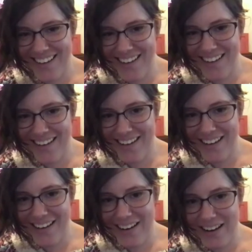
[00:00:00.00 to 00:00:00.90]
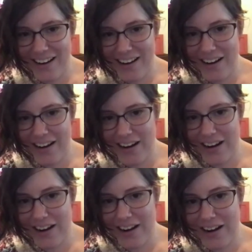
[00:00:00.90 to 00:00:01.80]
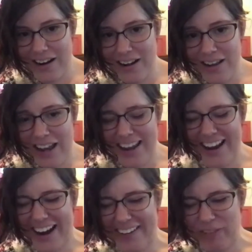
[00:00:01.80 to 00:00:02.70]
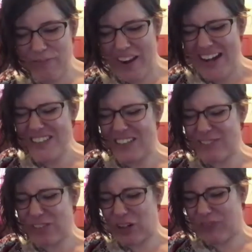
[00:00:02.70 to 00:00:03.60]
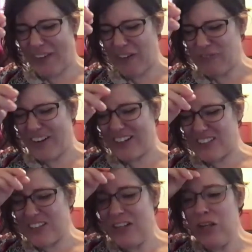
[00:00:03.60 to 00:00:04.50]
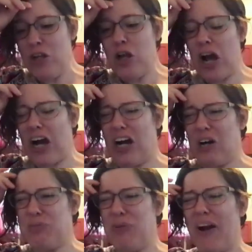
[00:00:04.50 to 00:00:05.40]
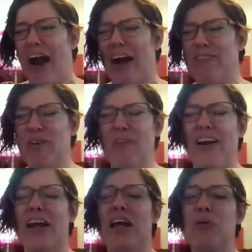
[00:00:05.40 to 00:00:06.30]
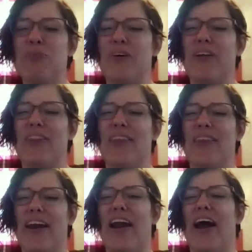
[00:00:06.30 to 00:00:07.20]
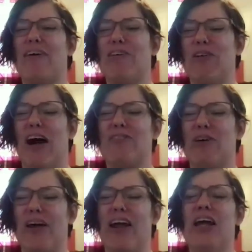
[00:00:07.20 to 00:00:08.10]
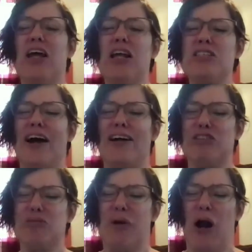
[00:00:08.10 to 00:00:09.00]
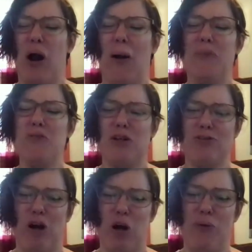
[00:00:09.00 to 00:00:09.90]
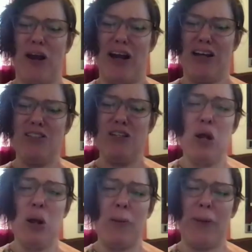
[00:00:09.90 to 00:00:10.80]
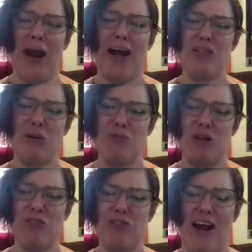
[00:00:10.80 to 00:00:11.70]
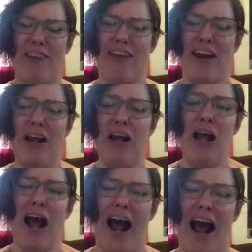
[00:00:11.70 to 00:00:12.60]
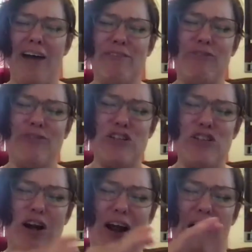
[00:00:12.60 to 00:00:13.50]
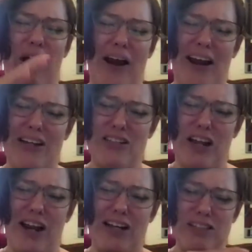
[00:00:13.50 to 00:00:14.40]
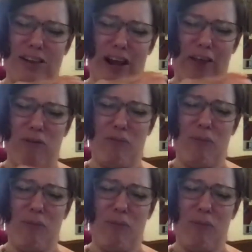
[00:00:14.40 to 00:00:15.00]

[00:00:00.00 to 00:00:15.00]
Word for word: really bothered me. Yeah, the pain's never really bothered me. But then again, I've only tattooed my arm so far because I'm so tight that I haven't ventured out into the other